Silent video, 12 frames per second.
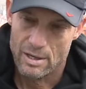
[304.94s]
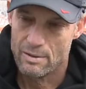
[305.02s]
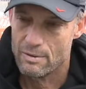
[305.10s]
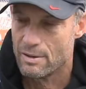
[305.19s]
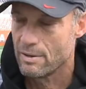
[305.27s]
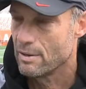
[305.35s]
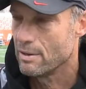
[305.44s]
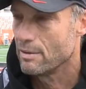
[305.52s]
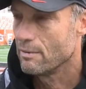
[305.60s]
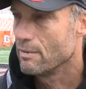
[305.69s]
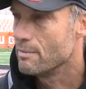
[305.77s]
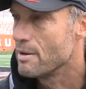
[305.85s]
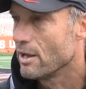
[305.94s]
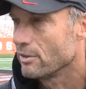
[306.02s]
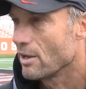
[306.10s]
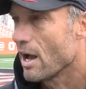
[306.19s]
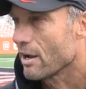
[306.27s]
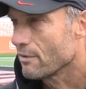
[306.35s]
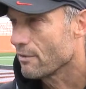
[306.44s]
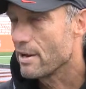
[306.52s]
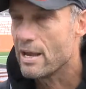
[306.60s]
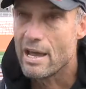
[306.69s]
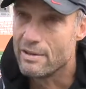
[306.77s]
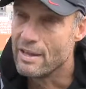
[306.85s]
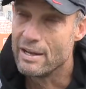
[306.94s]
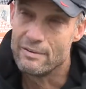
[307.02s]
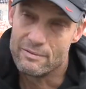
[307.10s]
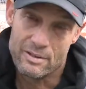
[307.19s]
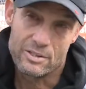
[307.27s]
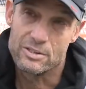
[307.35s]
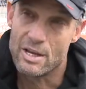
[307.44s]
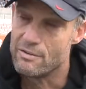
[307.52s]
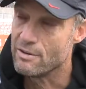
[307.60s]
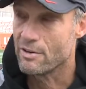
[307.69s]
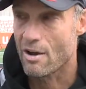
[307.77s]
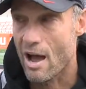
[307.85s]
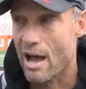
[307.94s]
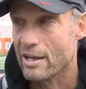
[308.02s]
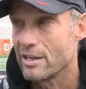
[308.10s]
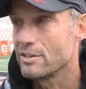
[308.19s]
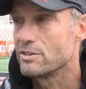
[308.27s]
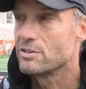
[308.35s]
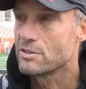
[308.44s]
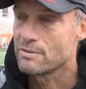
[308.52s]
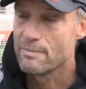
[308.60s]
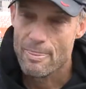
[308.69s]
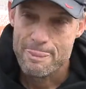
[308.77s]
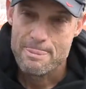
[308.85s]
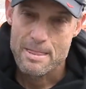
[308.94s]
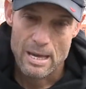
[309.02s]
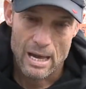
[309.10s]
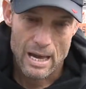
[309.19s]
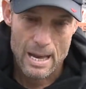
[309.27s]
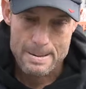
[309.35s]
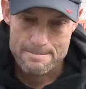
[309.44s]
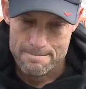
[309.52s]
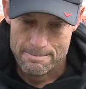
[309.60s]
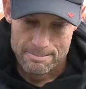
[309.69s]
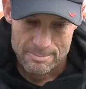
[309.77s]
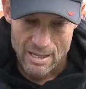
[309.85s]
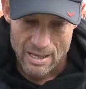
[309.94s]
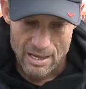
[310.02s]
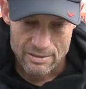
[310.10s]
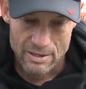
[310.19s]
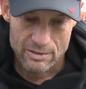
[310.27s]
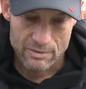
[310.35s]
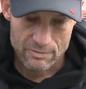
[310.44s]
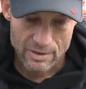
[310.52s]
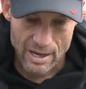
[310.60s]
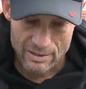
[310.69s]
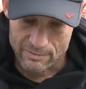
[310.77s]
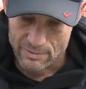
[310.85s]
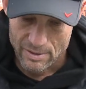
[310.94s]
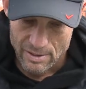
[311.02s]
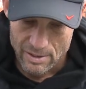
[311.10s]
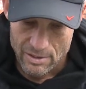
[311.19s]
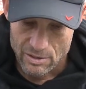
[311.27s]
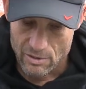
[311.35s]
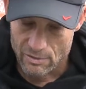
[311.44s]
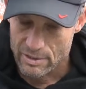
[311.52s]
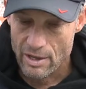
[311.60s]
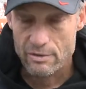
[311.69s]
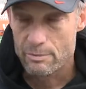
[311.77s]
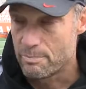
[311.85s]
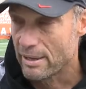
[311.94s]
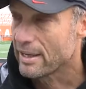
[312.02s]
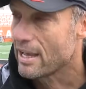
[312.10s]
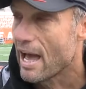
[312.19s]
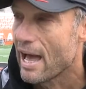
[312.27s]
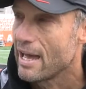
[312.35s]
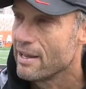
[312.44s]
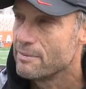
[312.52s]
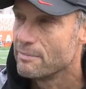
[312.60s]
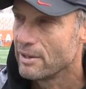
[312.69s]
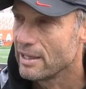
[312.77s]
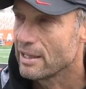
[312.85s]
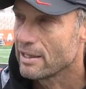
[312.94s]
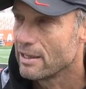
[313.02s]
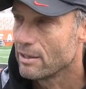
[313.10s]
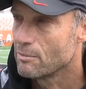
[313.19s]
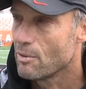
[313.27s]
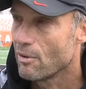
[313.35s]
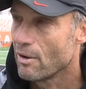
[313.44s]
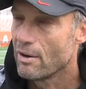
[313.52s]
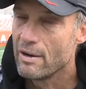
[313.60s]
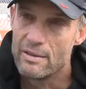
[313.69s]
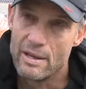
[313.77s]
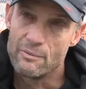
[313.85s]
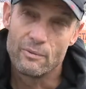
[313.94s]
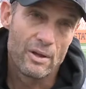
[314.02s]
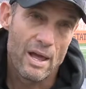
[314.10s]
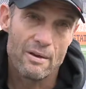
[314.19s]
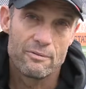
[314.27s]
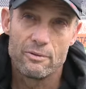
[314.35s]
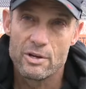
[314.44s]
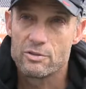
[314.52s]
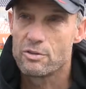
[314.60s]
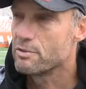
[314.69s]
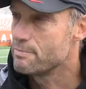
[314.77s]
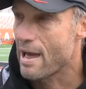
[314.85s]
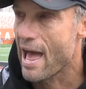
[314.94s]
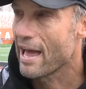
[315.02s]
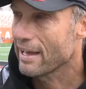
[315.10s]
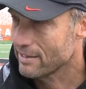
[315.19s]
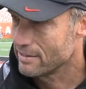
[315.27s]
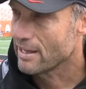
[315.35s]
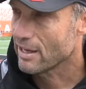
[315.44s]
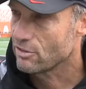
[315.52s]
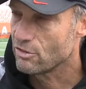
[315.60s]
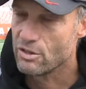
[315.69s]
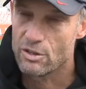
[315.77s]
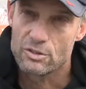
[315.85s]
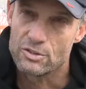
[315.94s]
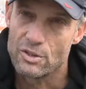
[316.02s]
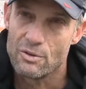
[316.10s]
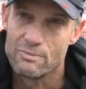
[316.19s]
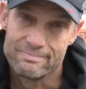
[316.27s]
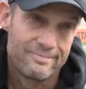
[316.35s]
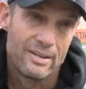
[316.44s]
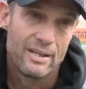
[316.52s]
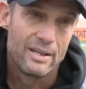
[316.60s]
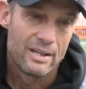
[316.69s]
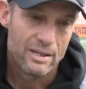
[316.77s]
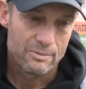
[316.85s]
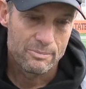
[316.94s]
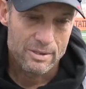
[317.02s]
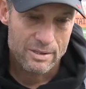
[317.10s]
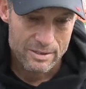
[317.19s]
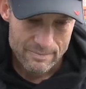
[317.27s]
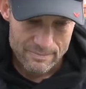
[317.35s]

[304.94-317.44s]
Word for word: uh Rahmel Dockery, and then Xavier Hawkins. Uh, and then you've got, you know, another big guy and Malik Gilmore. And then we'll have Richard back next year. So it'll be